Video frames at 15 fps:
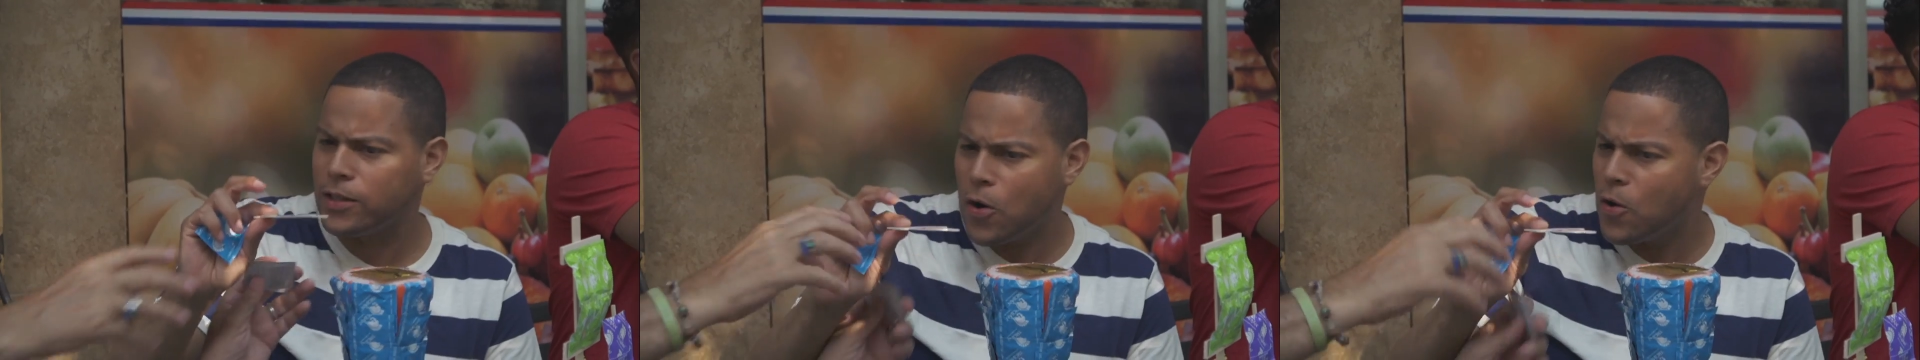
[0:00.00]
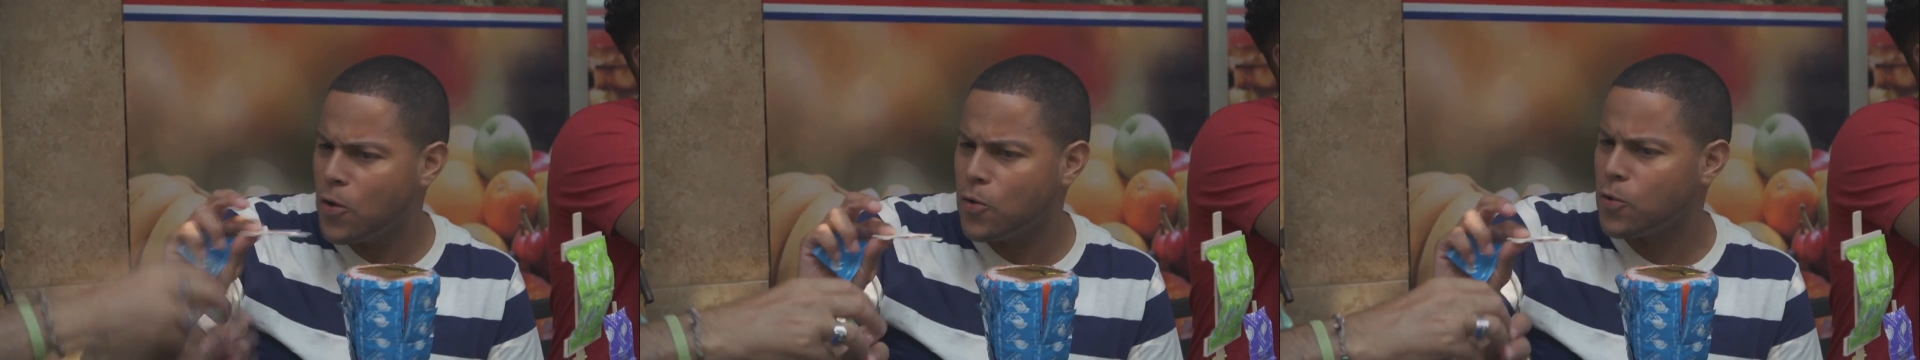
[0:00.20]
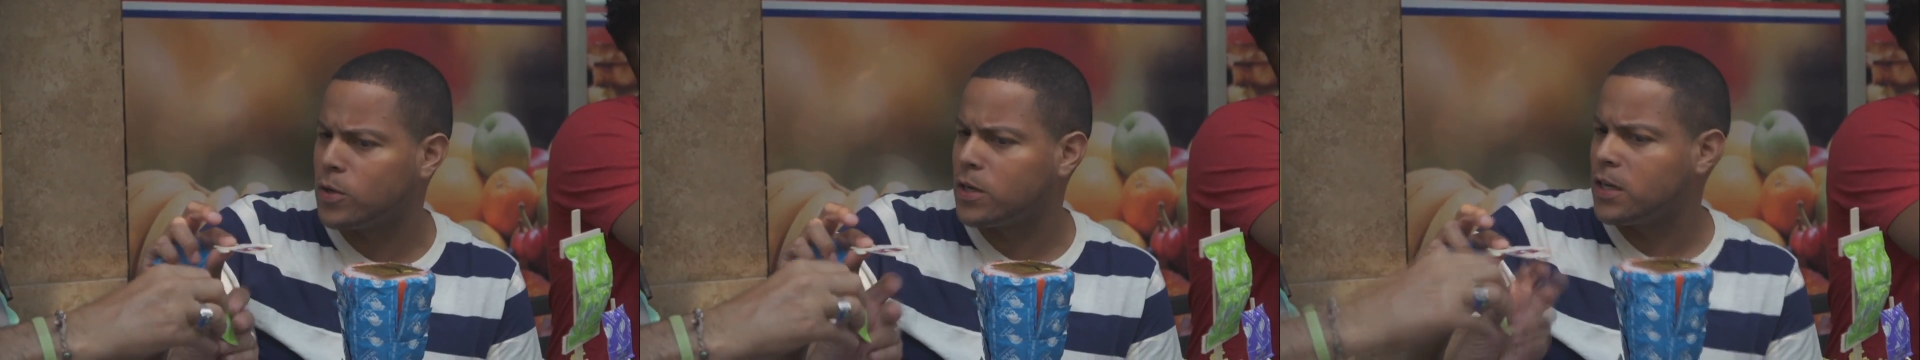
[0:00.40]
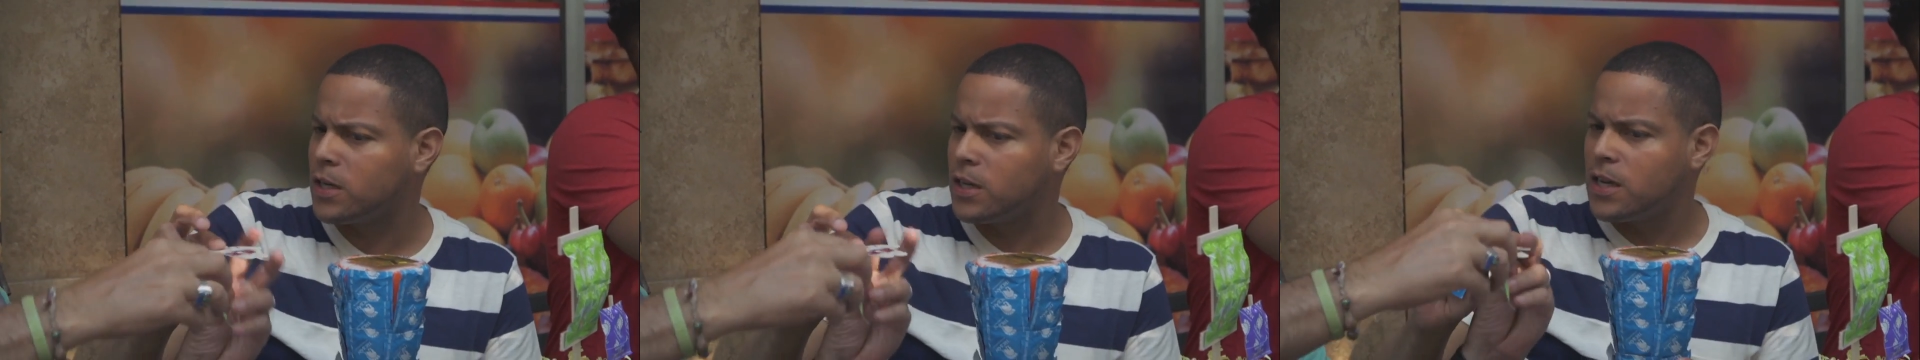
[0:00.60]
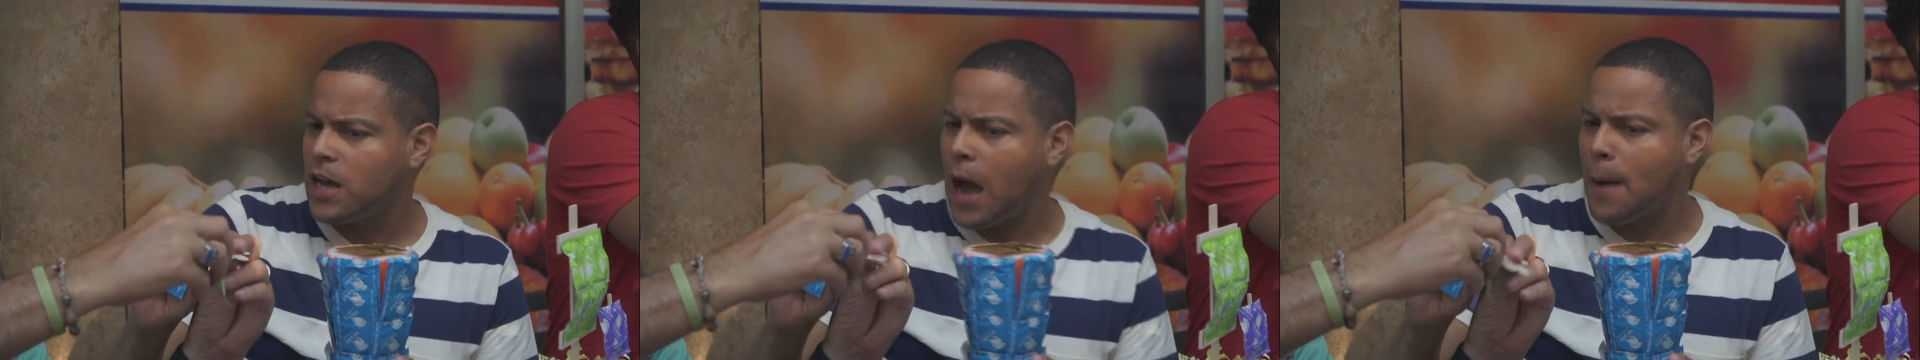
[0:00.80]
No.
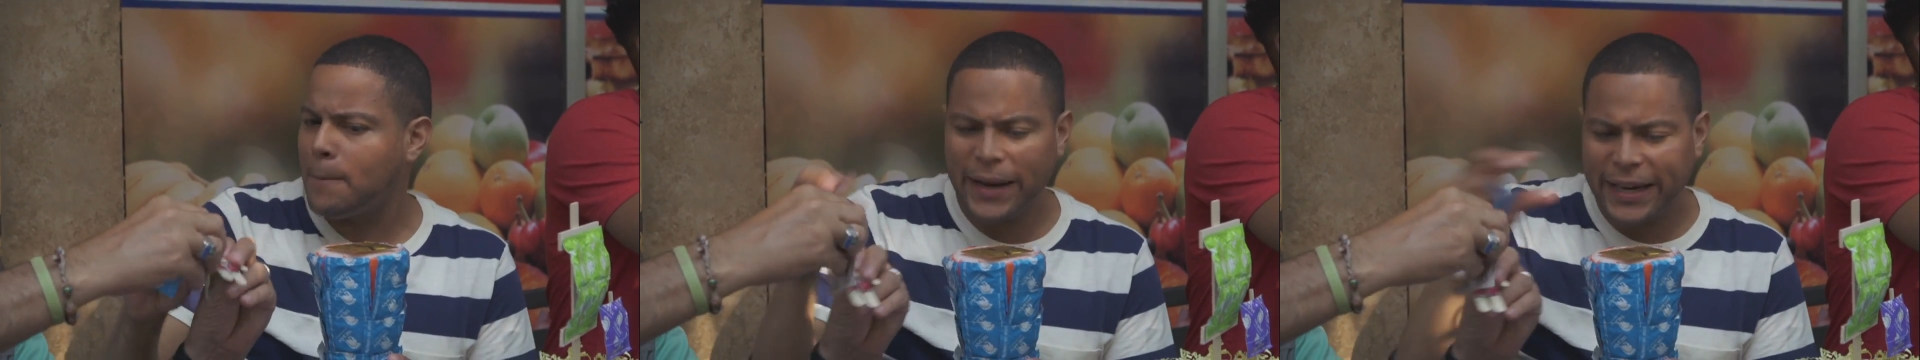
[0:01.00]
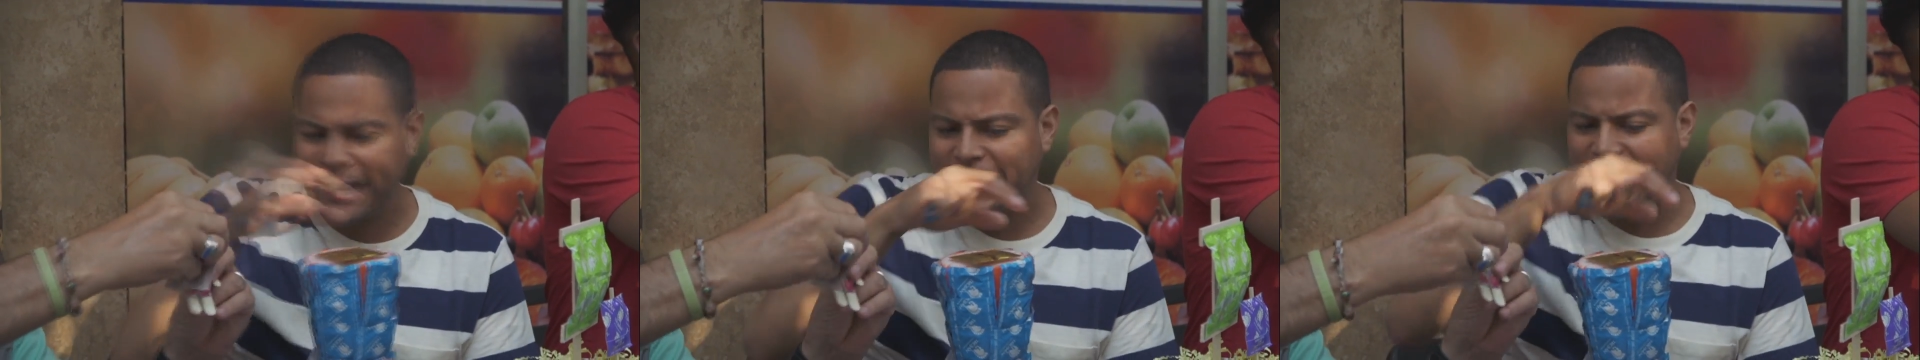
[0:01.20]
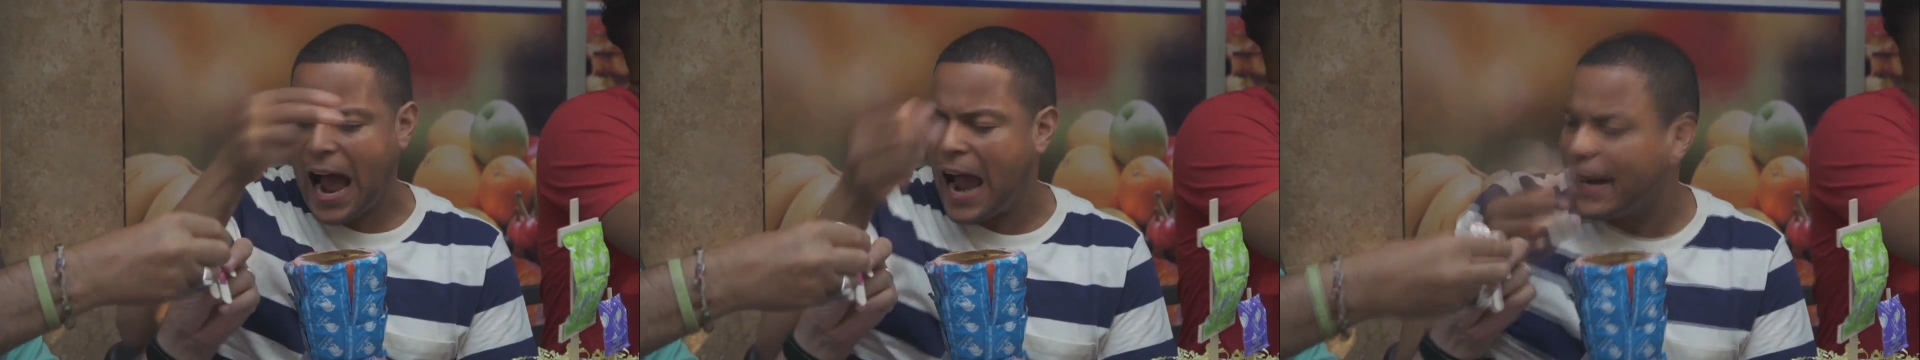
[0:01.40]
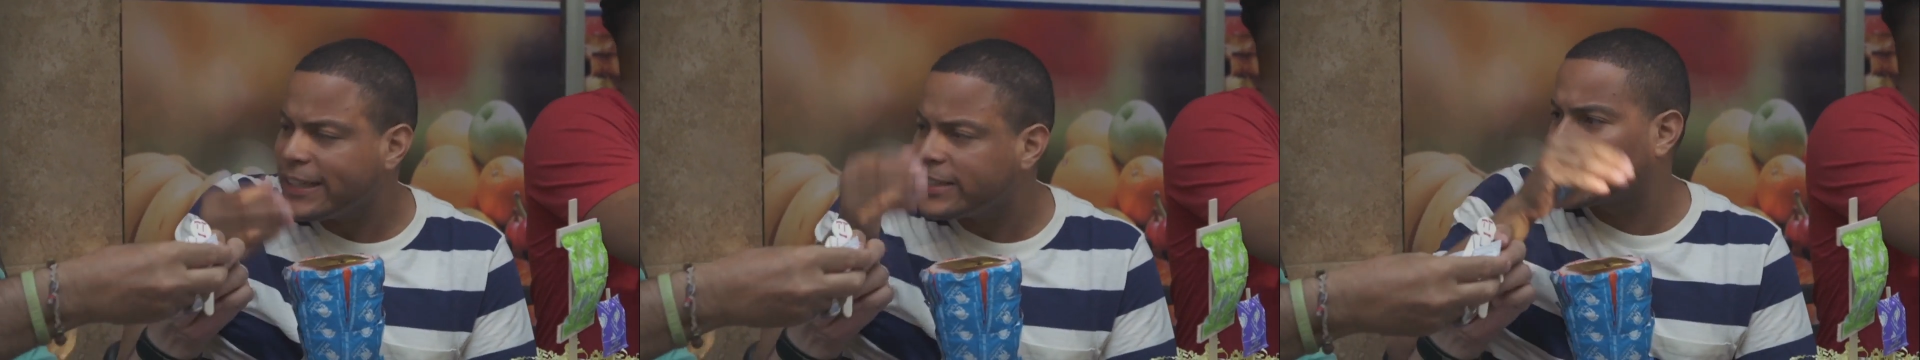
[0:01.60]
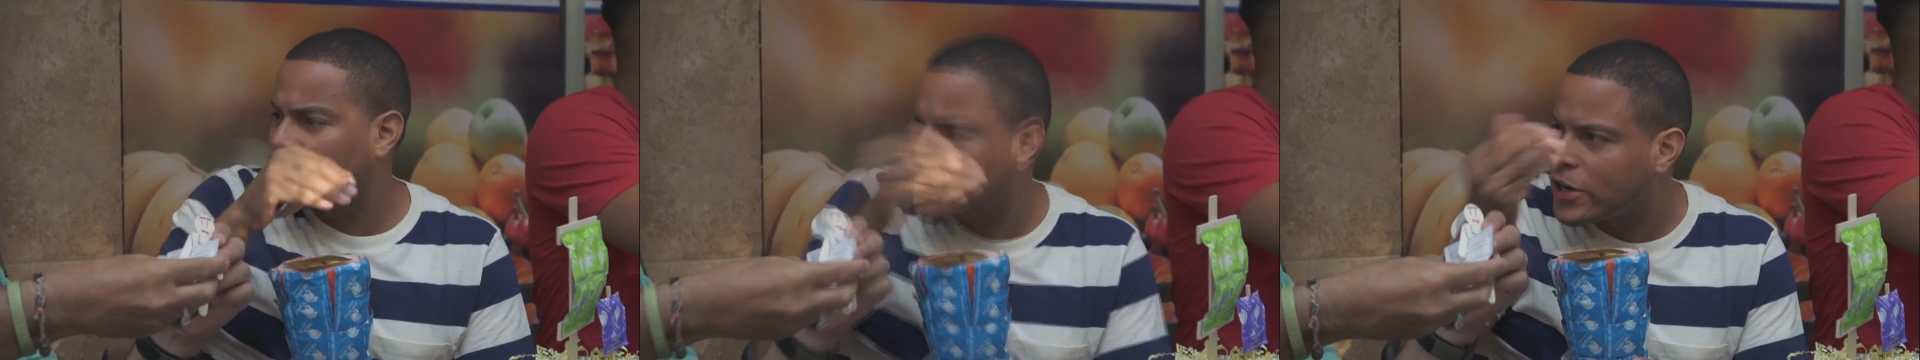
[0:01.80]
I'm making an
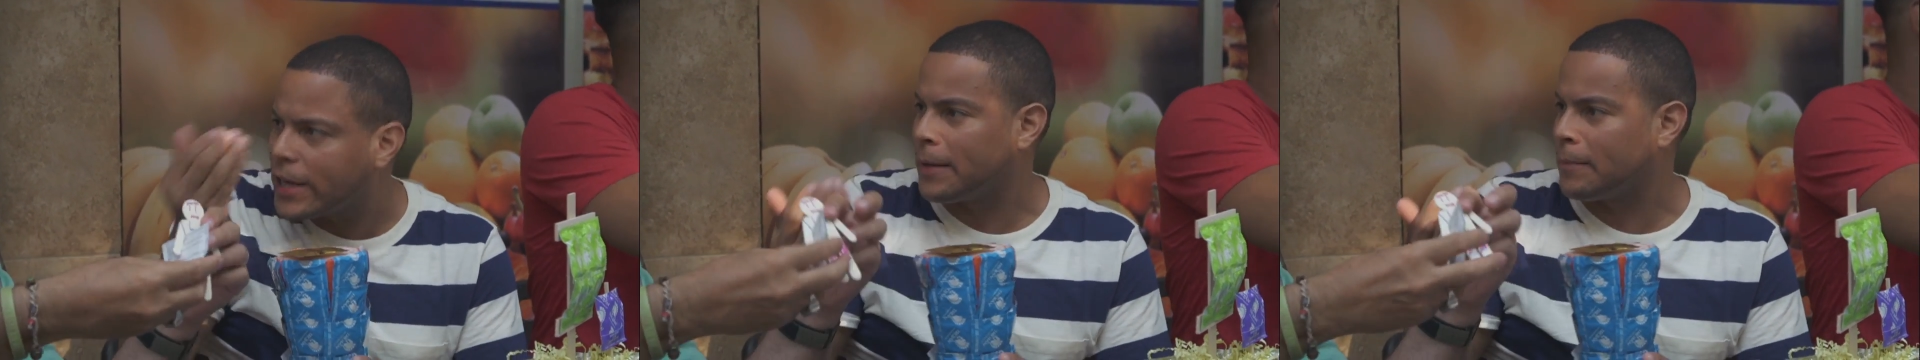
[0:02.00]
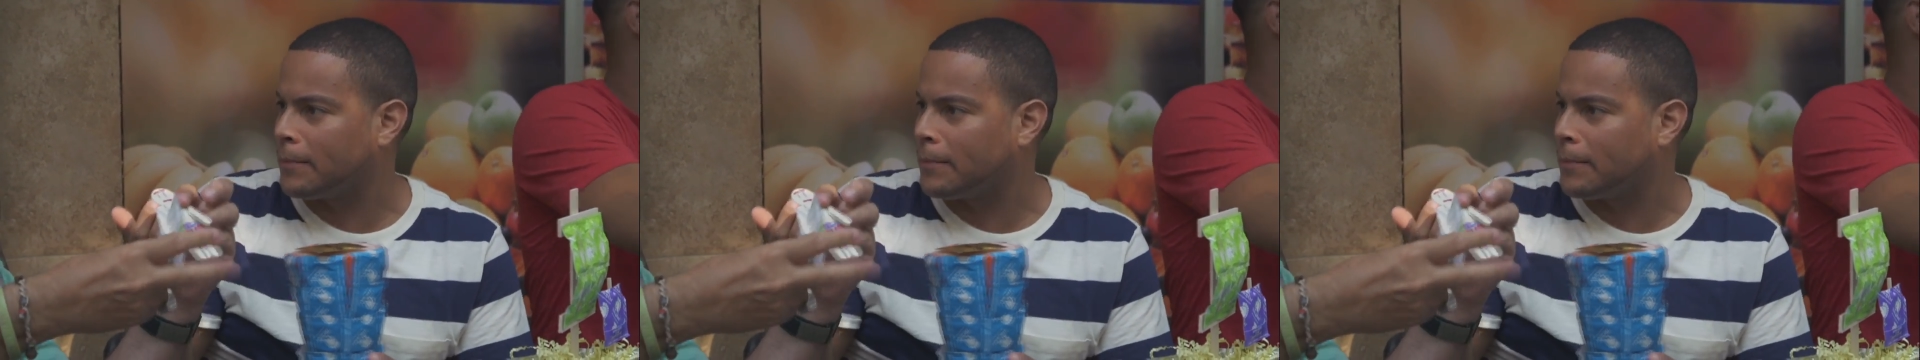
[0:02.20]
ice cream.